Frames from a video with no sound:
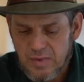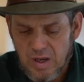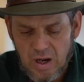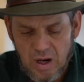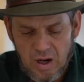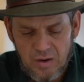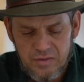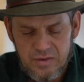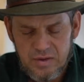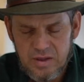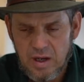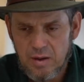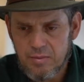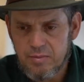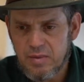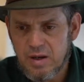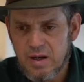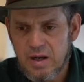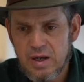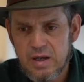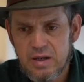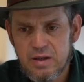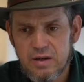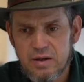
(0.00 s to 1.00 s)
Off the top of
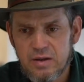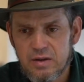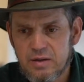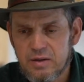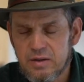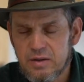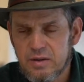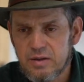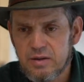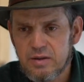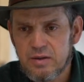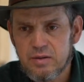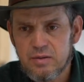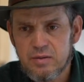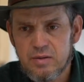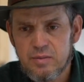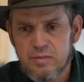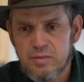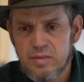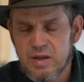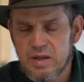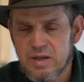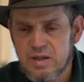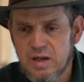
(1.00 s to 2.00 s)
my head,
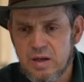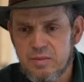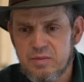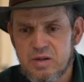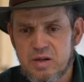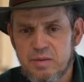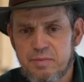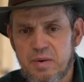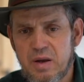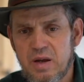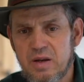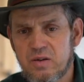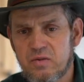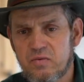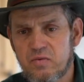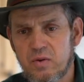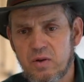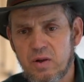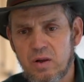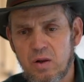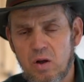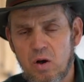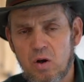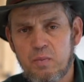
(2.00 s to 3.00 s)
by the time she pays for
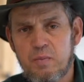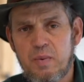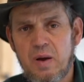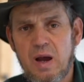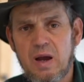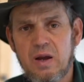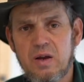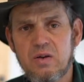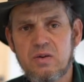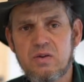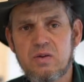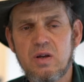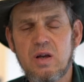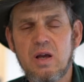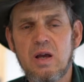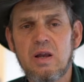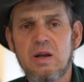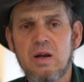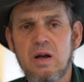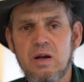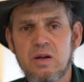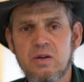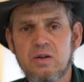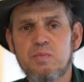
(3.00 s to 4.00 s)
the log package
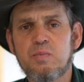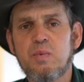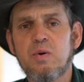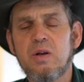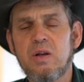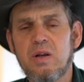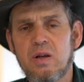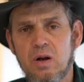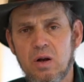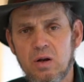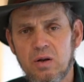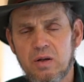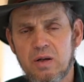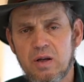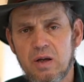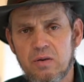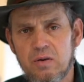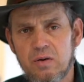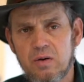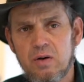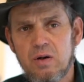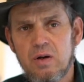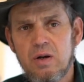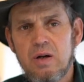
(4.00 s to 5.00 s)
and us putting it all
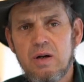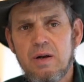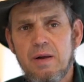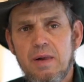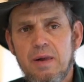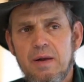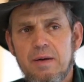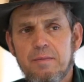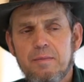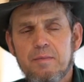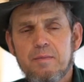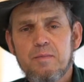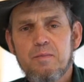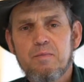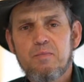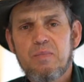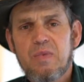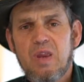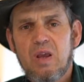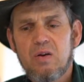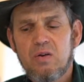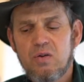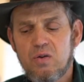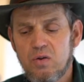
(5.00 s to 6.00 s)
together,
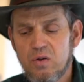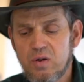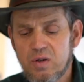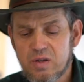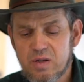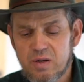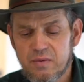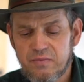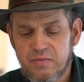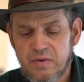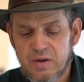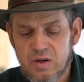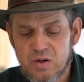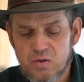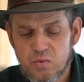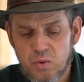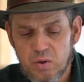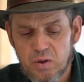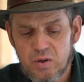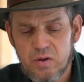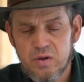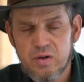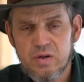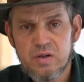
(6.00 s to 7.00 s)
doing some finish
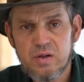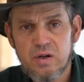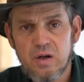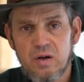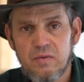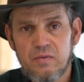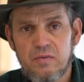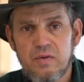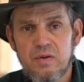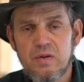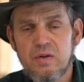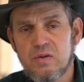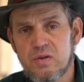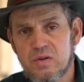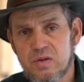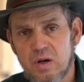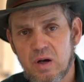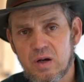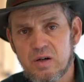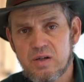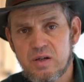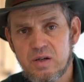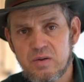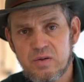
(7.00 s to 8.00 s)
work herself, you
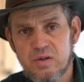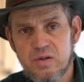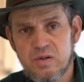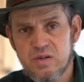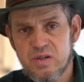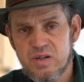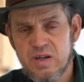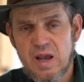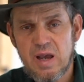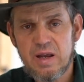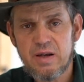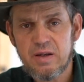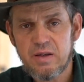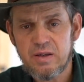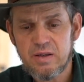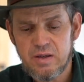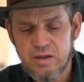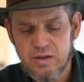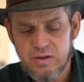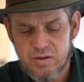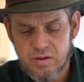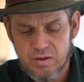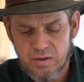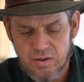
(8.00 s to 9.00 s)
saw she was sanding the
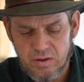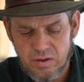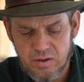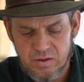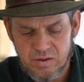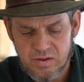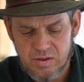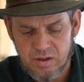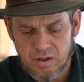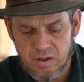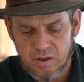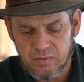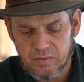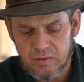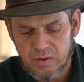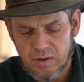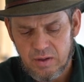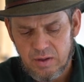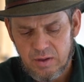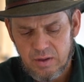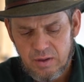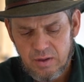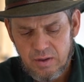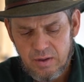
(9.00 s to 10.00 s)
interior herself.
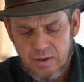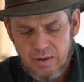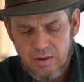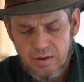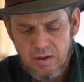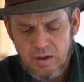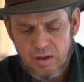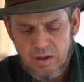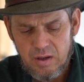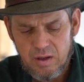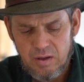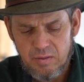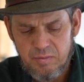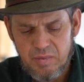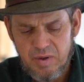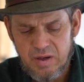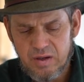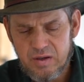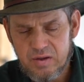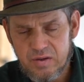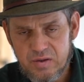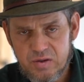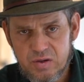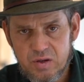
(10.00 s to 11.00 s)

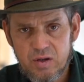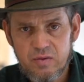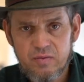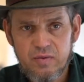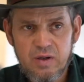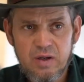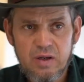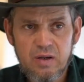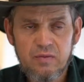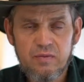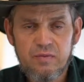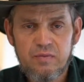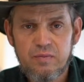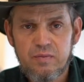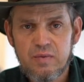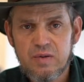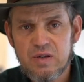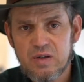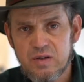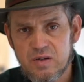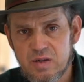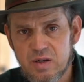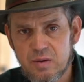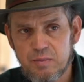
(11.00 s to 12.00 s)
Being conservative,
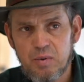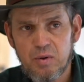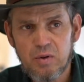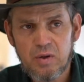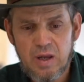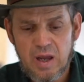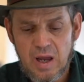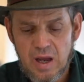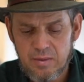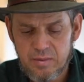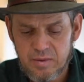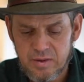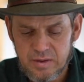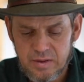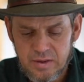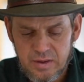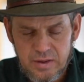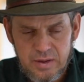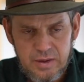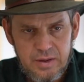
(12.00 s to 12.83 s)
it's a simple cabin.